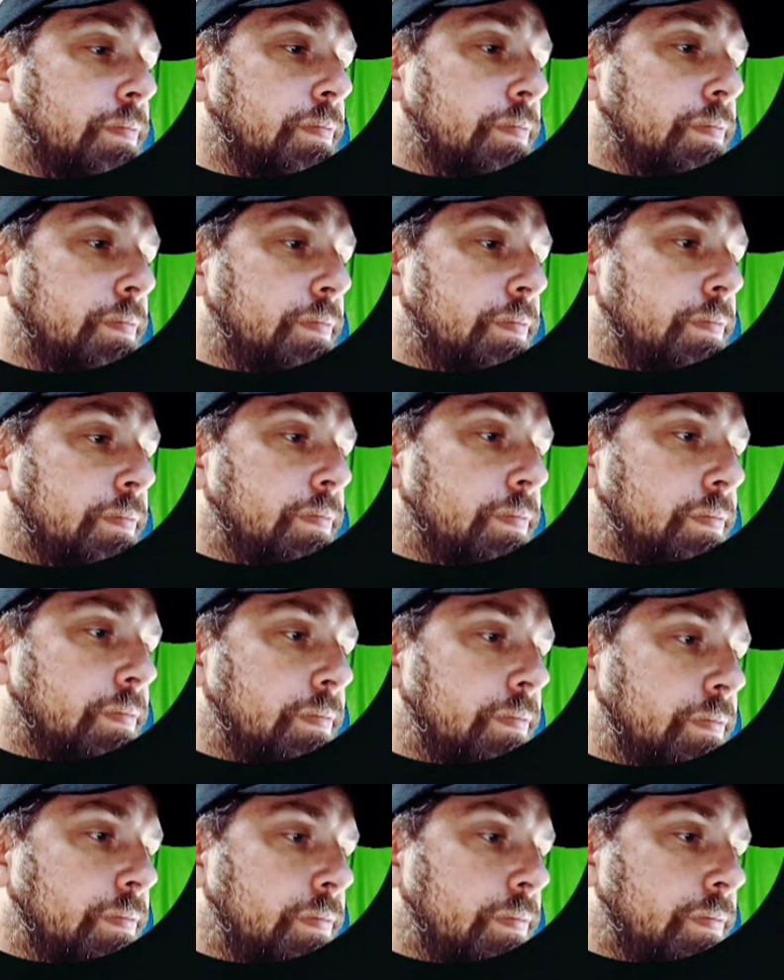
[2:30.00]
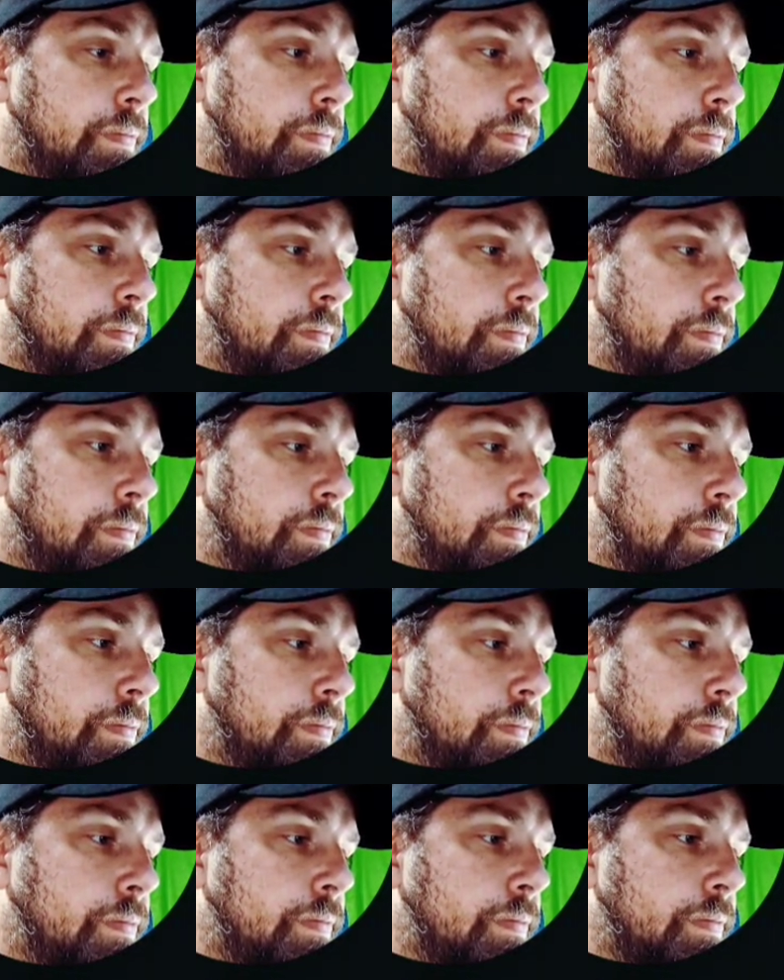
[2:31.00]

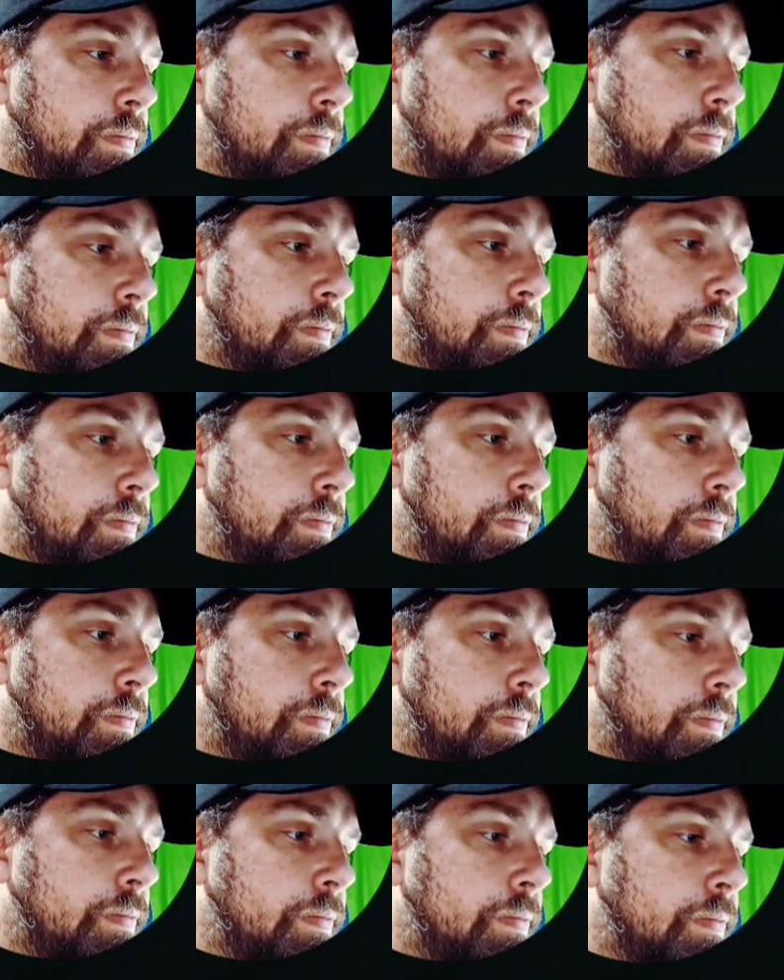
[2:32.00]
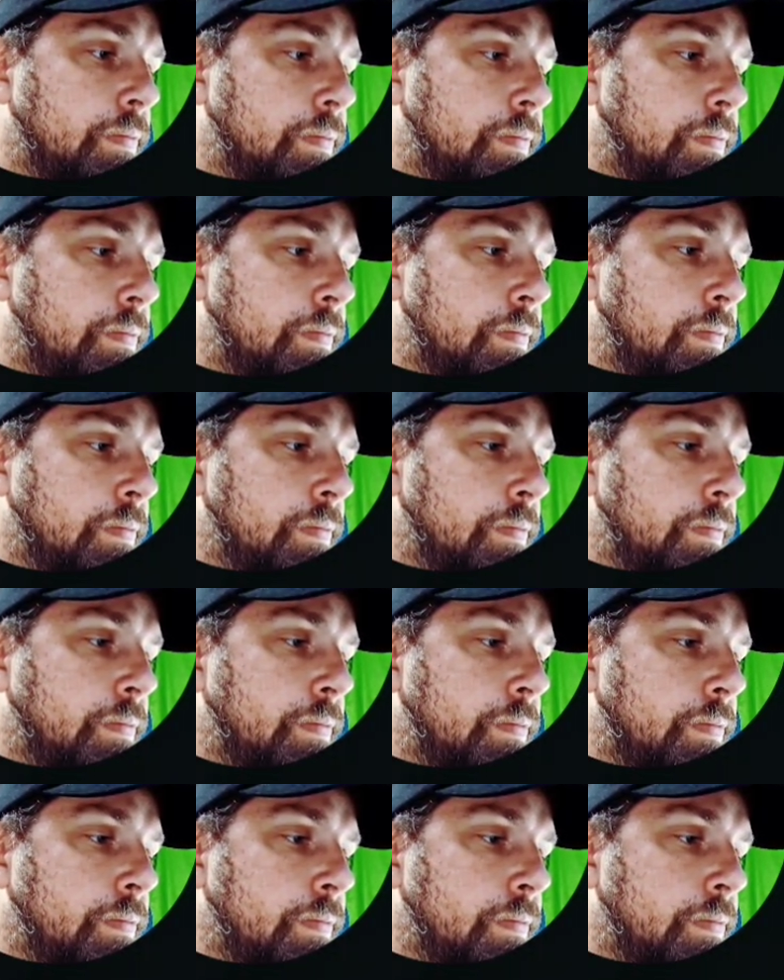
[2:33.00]

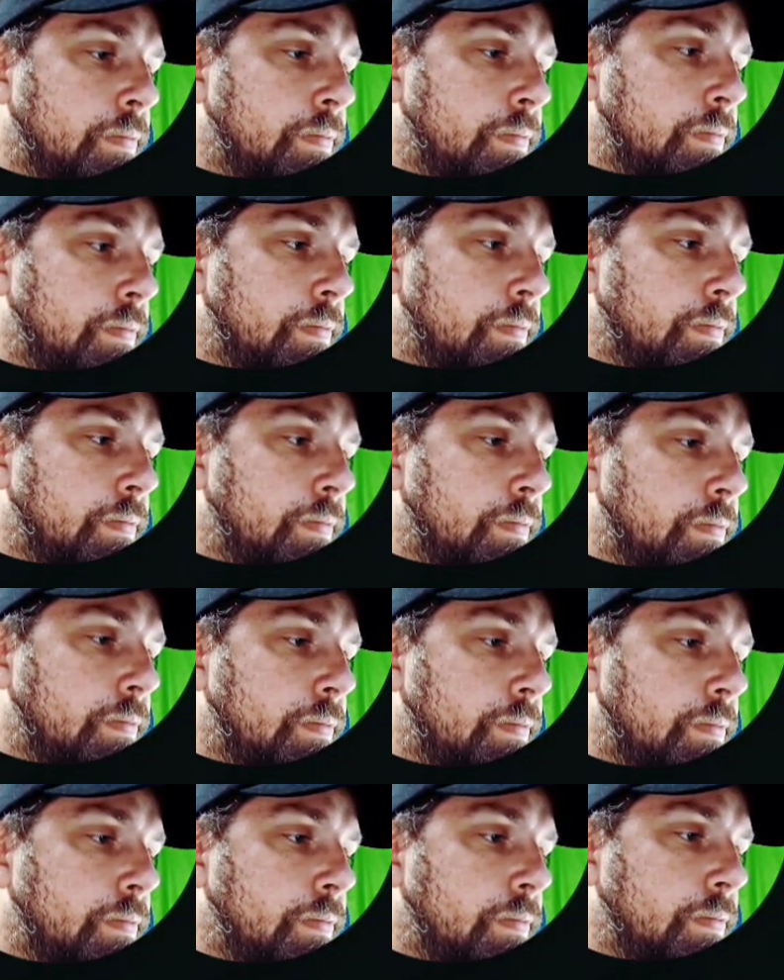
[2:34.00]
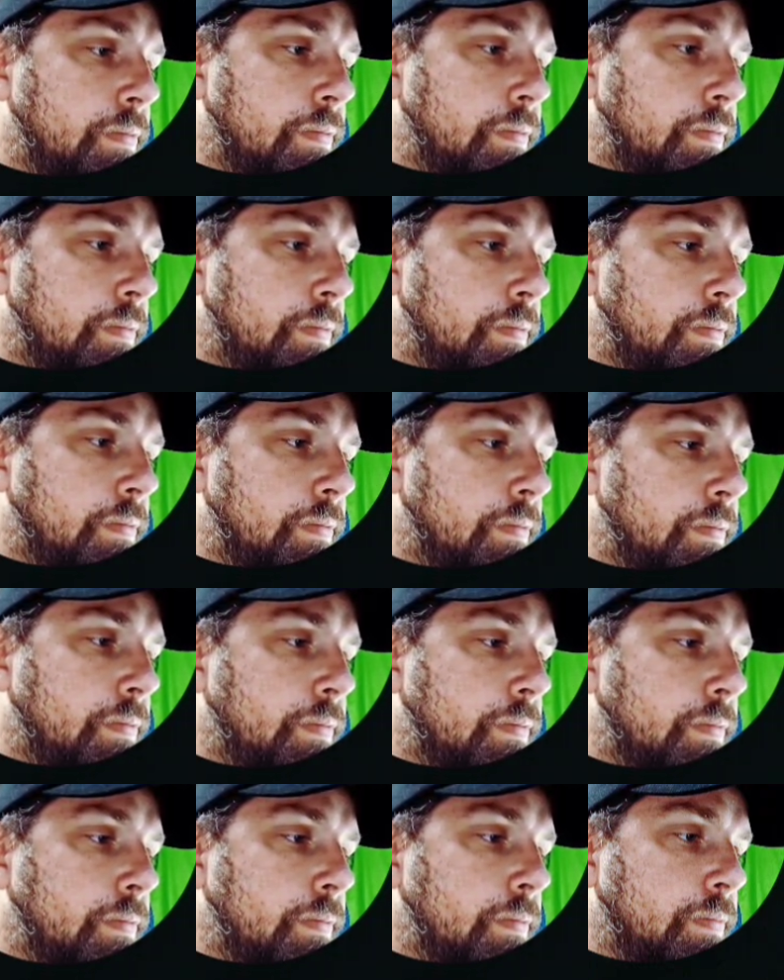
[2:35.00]

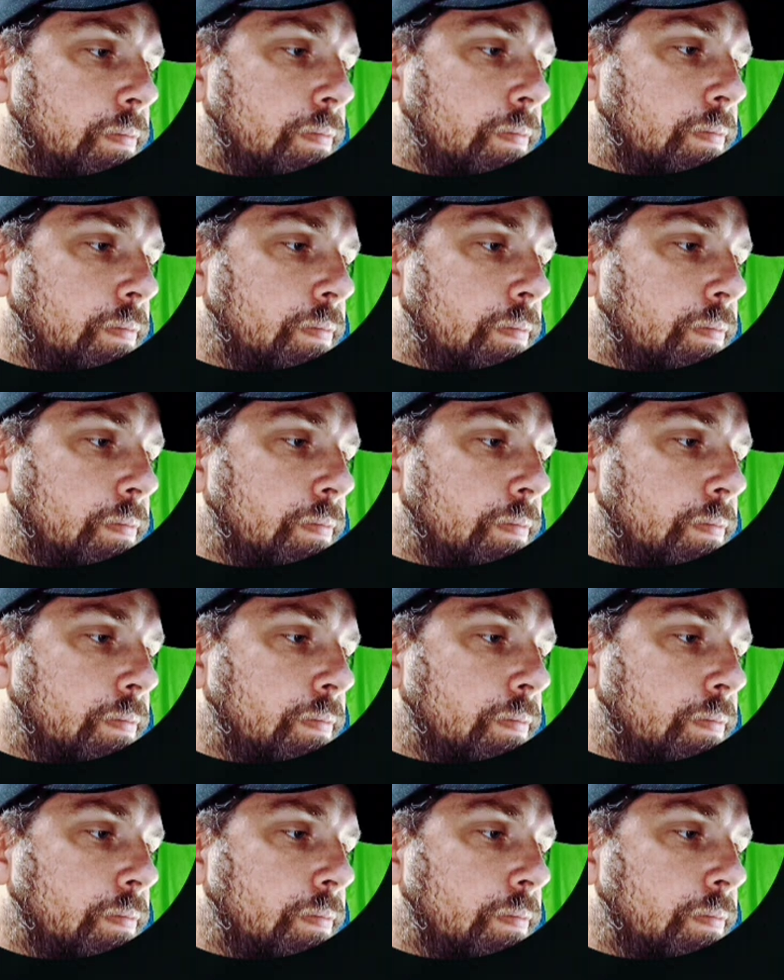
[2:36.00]
(no one is talking)